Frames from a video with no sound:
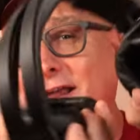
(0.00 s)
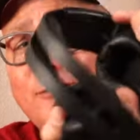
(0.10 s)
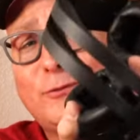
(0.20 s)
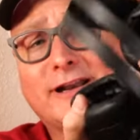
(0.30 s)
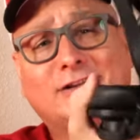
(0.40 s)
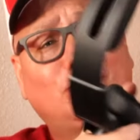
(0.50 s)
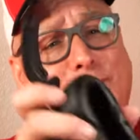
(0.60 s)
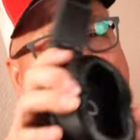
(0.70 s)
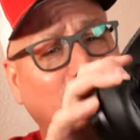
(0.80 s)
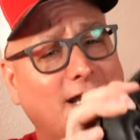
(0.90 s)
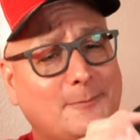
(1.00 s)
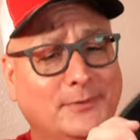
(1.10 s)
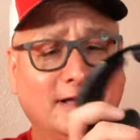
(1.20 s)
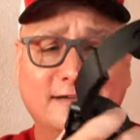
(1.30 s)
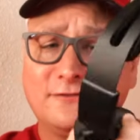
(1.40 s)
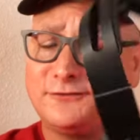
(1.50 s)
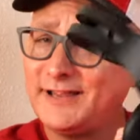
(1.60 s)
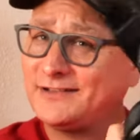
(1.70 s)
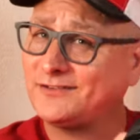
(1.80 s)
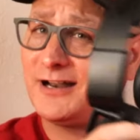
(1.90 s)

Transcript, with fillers: end one, I twist it up, flex it